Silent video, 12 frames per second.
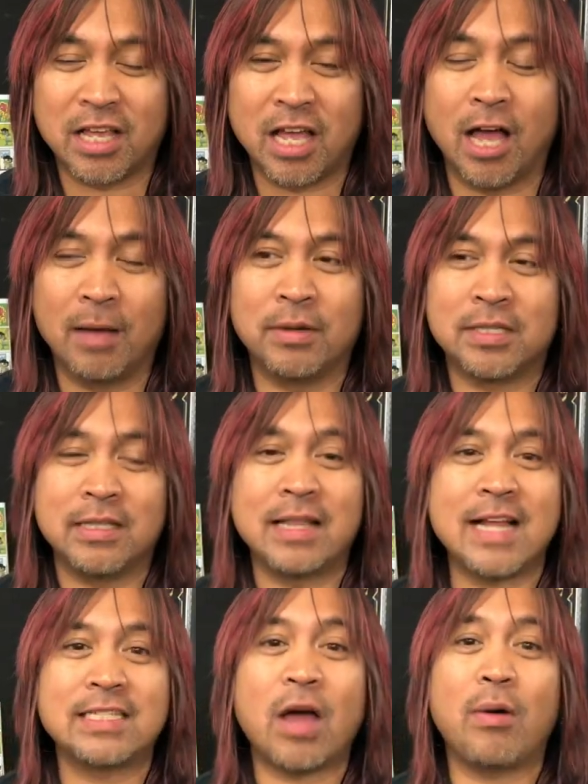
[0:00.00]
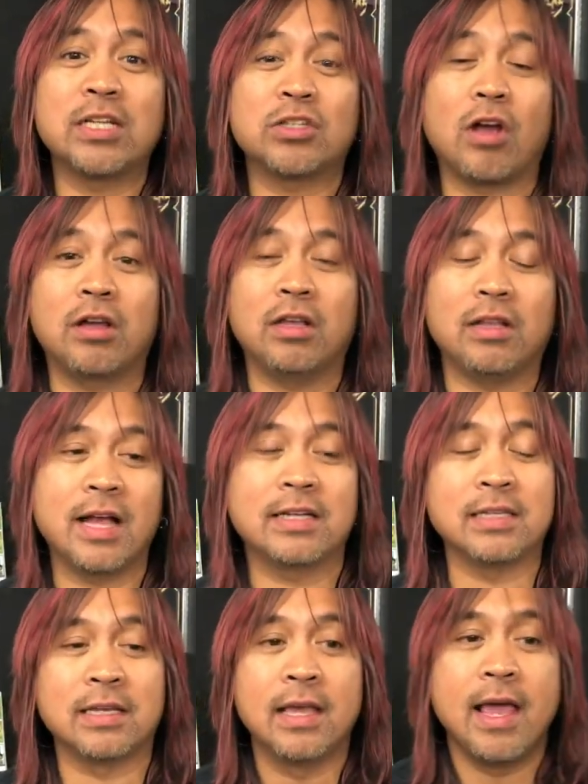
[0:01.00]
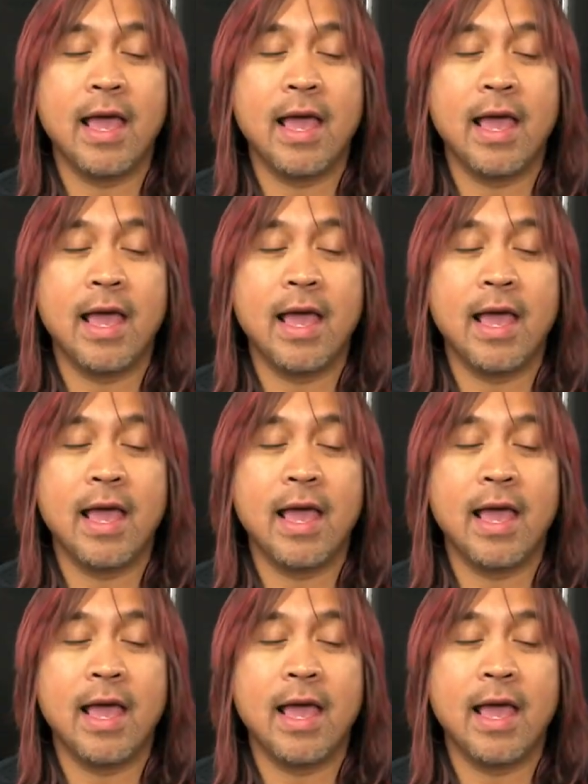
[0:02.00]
comics, and that's how I started collecting.